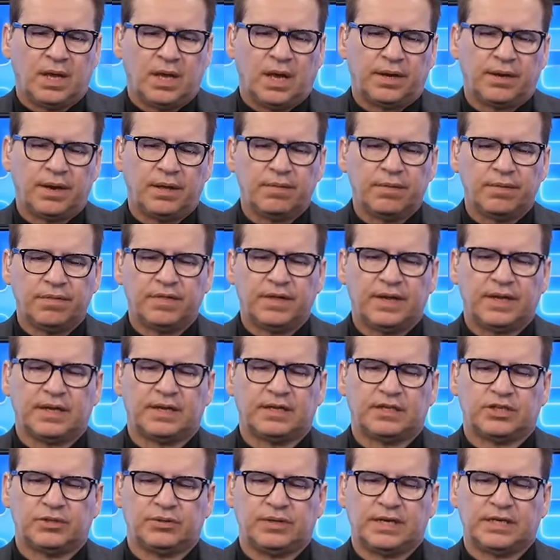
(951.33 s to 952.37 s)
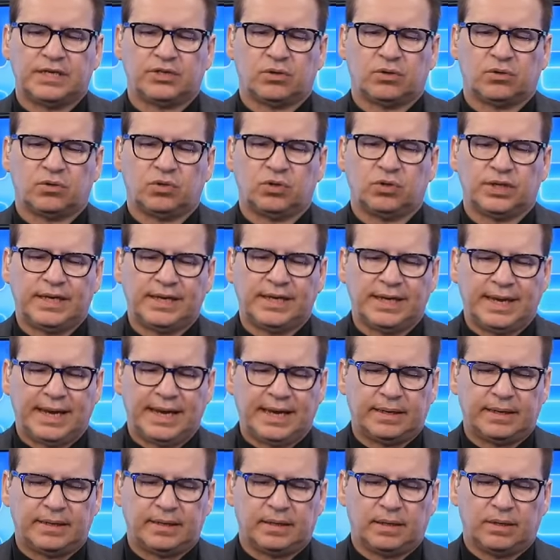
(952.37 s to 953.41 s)
Another thing is you guys are looking
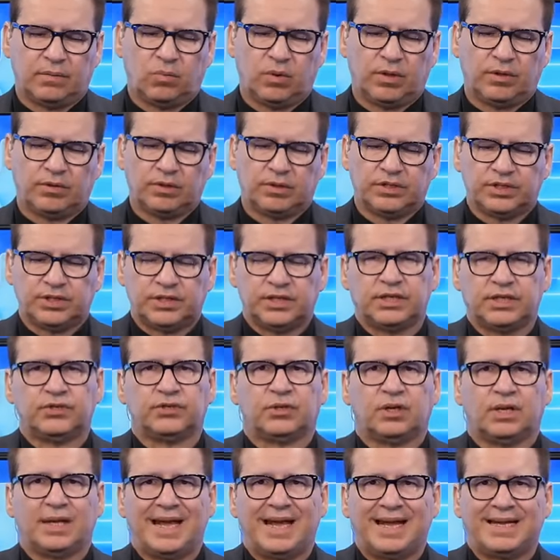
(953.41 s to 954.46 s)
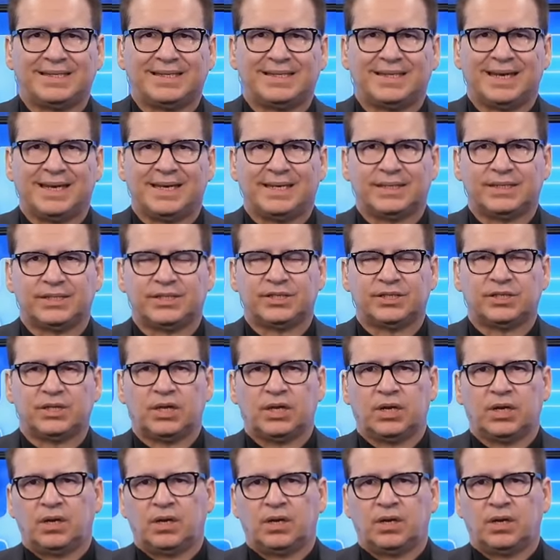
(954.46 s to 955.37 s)
at, whether it's digital assets,